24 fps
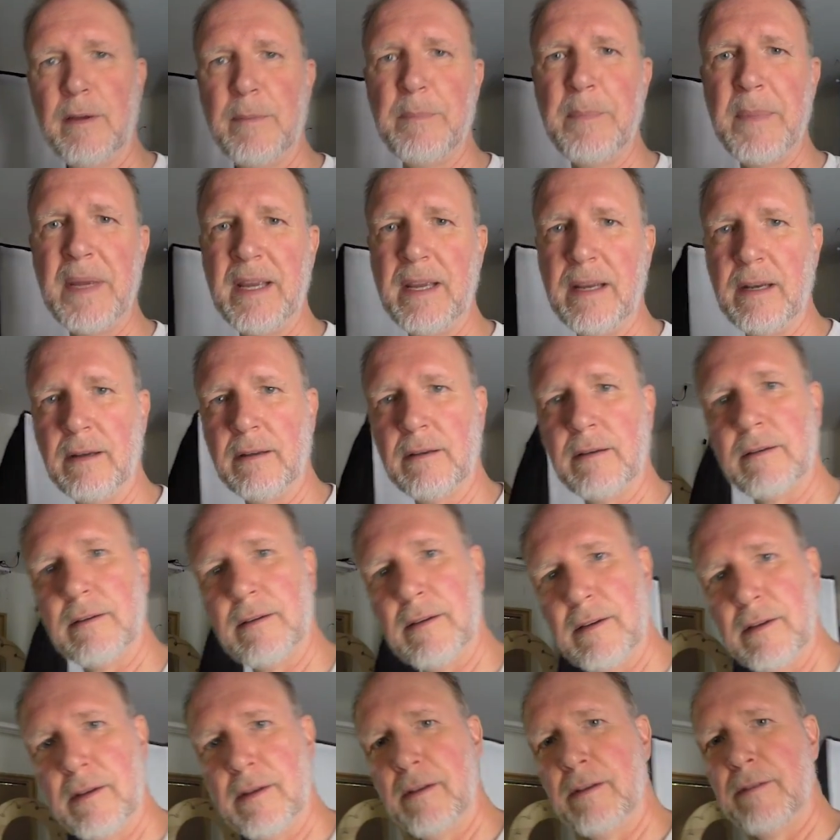mean
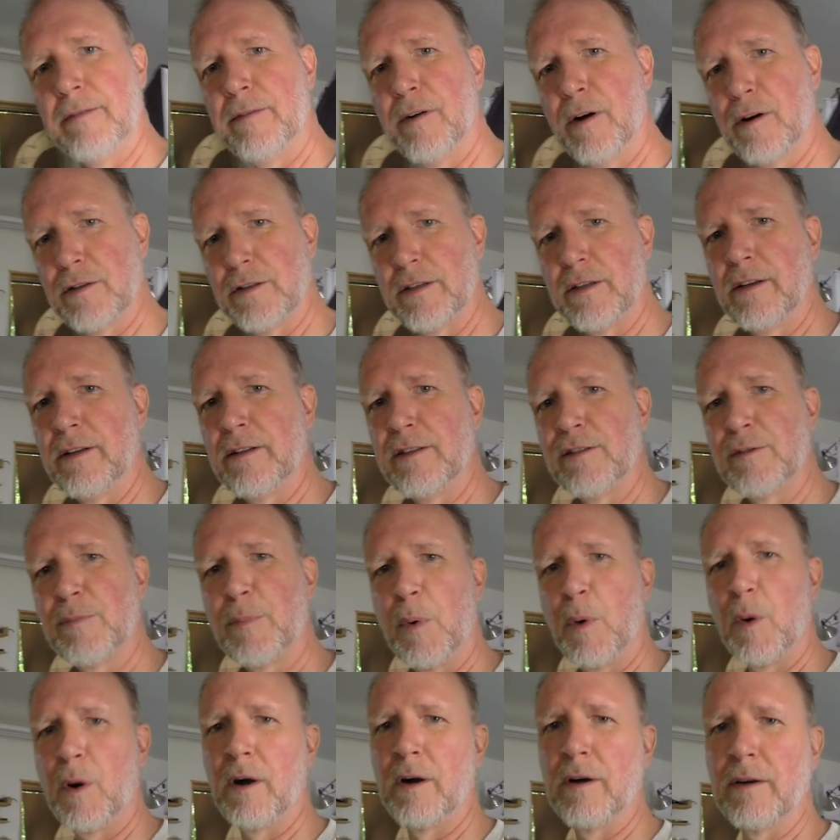varsity
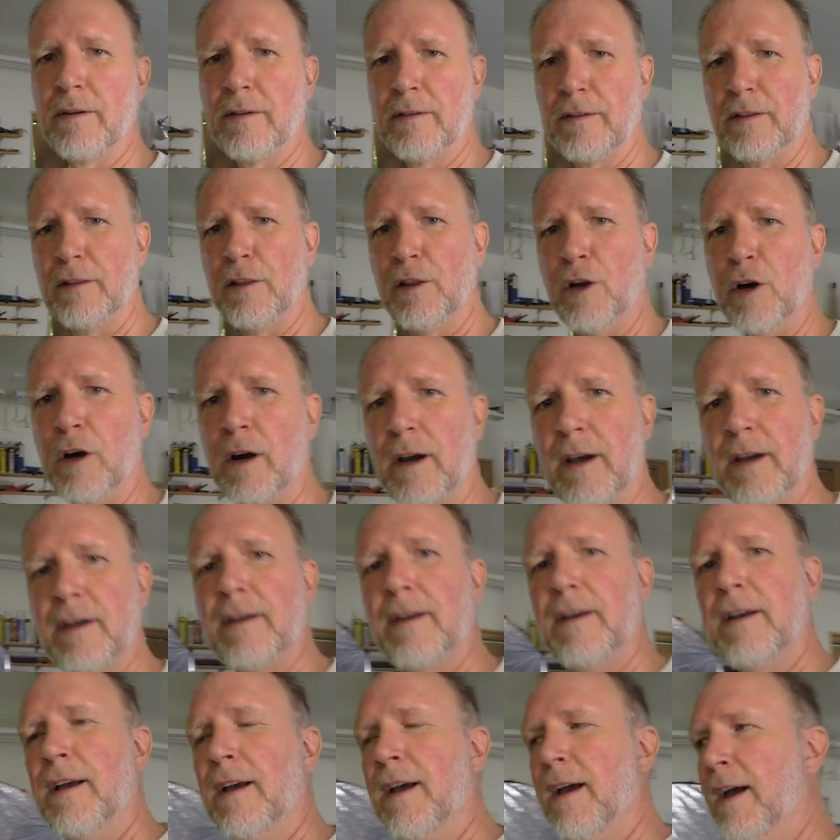sport look.
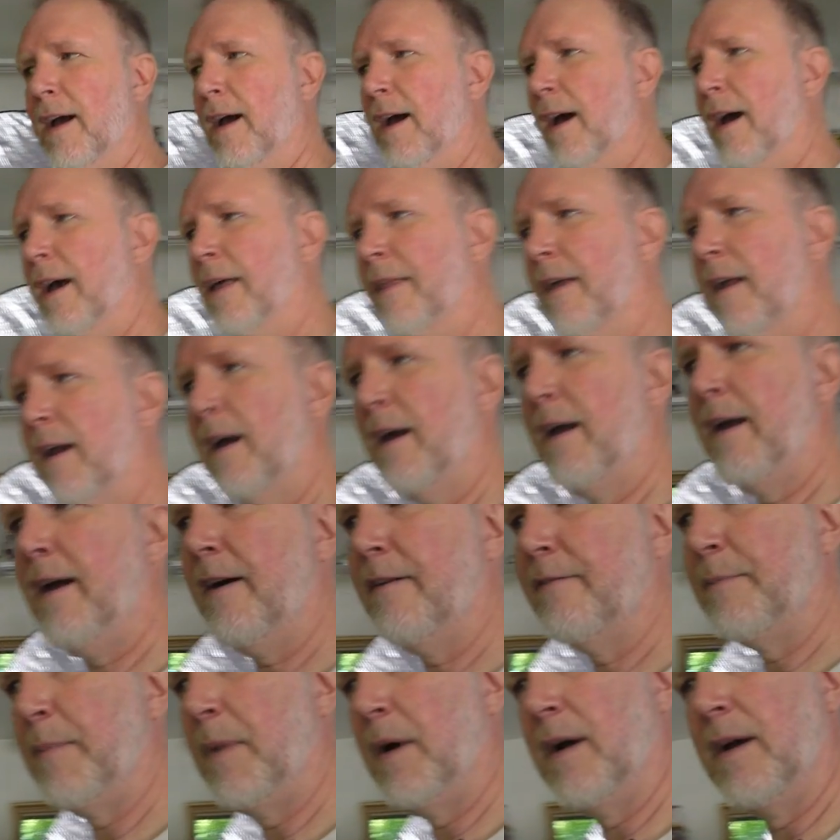And then I
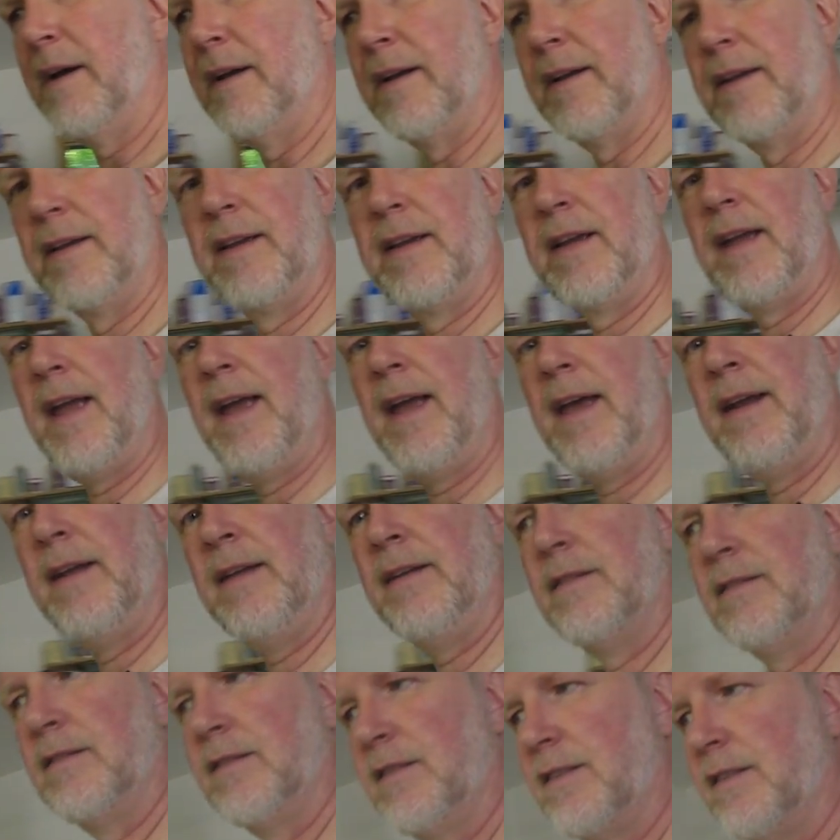have my
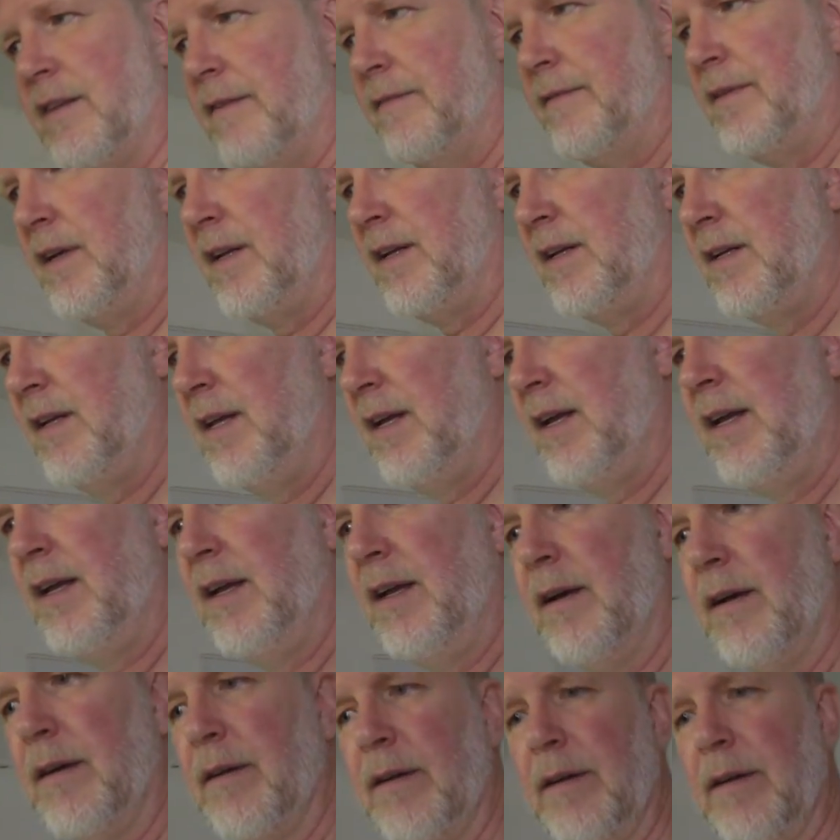Canon 70D